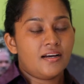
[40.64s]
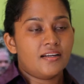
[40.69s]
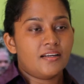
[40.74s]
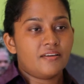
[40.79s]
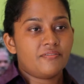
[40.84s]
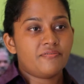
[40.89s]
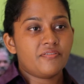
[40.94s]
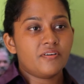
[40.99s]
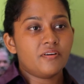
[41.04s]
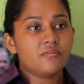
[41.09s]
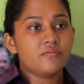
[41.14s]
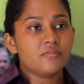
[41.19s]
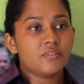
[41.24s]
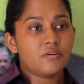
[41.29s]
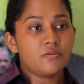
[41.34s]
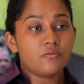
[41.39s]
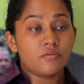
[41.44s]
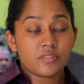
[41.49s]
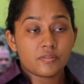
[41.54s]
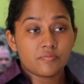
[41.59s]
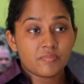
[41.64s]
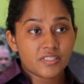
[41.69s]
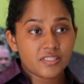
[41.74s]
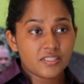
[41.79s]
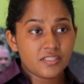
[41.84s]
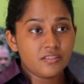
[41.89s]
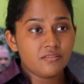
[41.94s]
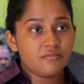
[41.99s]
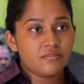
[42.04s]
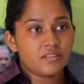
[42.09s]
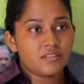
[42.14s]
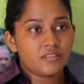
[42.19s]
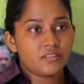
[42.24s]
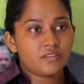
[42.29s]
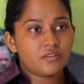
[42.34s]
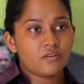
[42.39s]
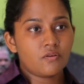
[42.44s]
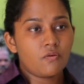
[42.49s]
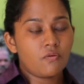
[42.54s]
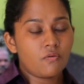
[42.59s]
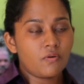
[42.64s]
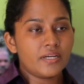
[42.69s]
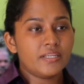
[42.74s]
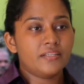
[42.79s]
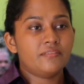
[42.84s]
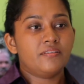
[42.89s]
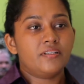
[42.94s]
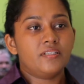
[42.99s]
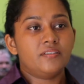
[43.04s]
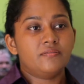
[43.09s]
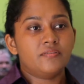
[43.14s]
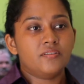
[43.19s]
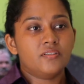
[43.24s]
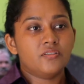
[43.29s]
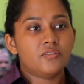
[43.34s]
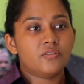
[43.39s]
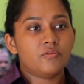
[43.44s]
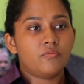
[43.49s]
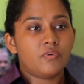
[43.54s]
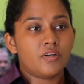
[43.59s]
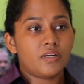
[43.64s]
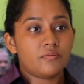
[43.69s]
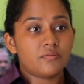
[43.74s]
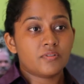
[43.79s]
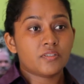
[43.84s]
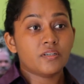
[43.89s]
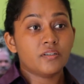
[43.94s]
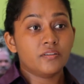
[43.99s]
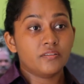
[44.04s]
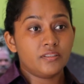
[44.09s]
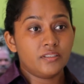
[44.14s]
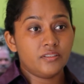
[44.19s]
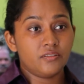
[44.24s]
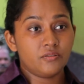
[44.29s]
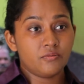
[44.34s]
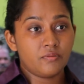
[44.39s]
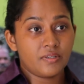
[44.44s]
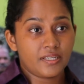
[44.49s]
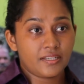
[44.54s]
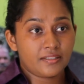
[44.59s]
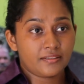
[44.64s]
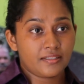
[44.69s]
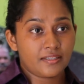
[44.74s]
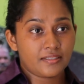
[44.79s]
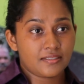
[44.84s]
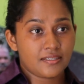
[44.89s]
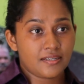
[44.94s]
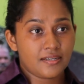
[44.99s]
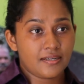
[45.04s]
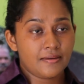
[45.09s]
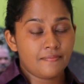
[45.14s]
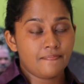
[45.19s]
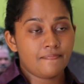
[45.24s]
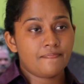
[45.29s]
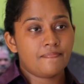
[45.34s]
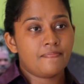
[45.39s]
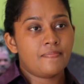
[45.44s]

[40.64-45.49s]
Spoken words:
And I found the course material quite relevant to what I was currently doing at that time.